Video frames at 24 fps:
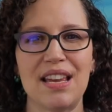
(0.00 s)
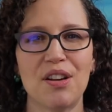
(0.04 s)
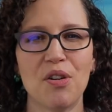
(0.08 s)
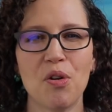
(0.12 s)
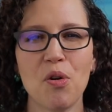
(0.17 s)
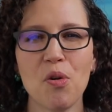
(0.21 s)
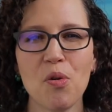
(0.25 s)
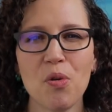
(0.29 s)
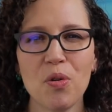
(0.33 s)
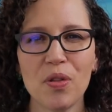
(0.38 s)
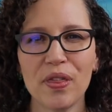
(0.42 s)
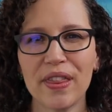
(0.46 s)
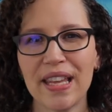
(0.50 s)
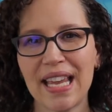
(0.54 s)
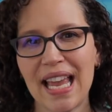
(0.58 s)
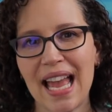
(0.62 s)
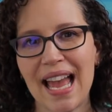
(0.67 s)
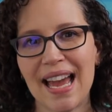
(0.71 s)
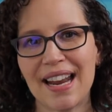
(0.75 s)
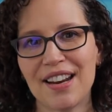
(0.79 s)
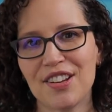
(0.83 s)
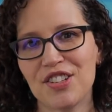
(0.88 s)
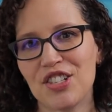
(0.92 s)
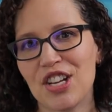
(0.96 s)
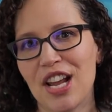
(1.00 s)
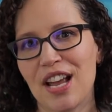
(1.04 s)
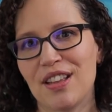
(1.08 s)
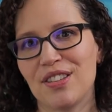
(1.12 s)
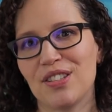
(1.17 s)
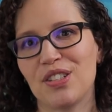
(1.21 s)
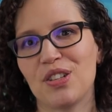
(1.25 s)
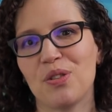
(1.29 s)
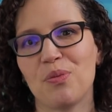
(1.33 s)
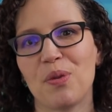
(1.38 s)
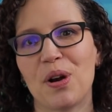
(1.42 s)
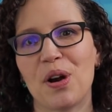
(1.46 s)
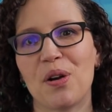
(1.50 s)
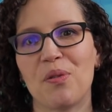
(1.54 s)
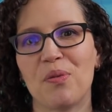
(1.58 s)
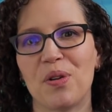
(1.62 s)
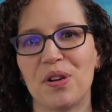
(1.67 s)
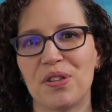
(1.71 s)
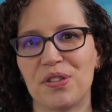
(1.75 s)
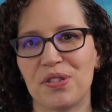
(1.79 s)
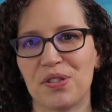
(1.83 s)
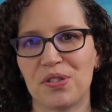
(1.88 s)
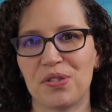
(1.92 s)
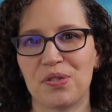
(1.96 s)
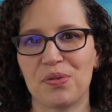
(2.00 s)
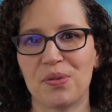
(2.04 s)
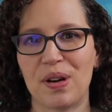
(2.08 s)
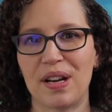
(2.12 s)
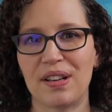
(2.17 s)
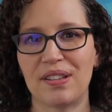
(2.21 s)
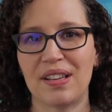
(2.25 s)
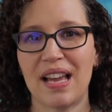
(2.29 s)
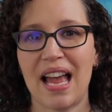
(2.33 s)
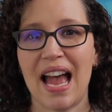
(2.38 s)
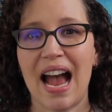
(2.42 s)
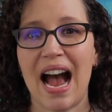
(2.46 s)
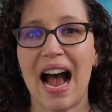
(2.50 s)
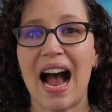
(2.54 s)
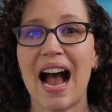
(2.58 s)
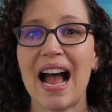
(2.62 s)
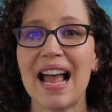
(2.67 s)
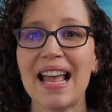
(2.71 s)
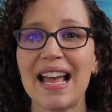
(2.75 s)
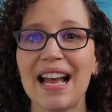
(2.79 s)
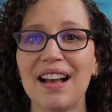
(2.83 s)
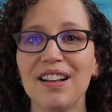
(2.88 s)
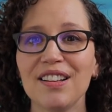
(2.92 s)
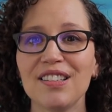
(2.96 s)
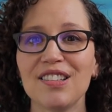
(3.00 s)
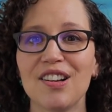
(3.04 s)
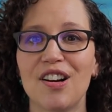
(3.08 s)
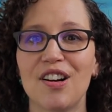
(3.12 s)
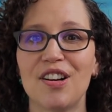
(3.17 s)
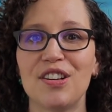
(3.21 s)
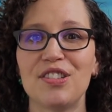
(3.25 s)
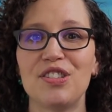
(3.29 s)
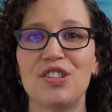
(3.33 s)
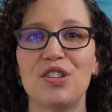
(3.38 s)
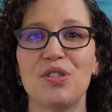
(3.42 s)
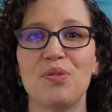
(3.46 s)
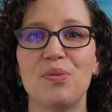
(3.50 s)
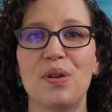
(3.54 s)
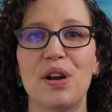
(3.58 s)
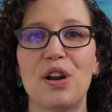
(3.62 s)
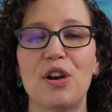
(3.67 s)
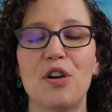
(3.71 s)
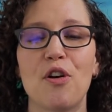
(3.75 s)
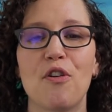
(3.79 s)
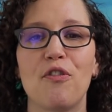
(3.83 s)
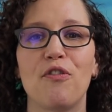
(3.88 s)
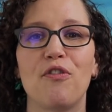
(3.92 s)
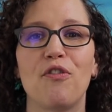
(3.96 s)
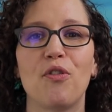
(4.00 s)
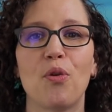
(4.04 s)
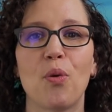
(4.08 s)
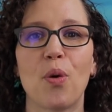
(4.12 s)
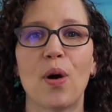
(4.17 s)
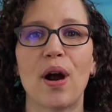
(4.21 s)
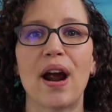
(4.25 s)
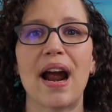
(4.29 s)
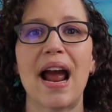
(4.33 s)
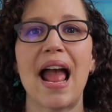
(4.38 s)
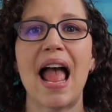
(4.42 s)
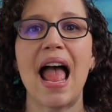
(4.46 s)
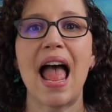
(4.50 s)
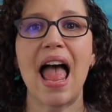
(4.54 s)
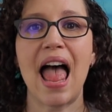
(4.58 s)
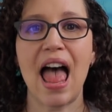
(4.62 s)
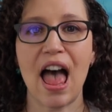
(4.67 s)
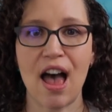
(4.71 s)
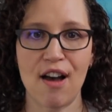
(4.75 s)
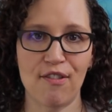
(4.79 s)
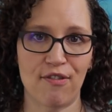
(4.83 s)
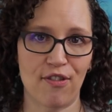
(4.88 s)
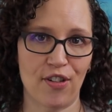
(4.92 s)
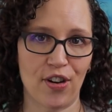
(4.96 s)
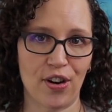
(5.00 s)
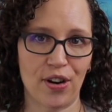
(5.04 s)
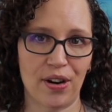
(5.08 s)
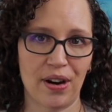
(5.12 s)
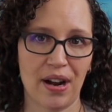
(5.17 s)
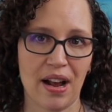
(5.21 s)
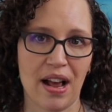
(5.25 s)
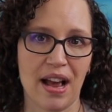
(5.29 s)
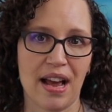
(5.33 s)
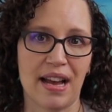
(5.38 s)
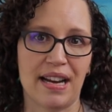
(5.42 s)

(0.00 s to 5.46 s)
he only had a chance to wear it once or twice. I held onto it forever.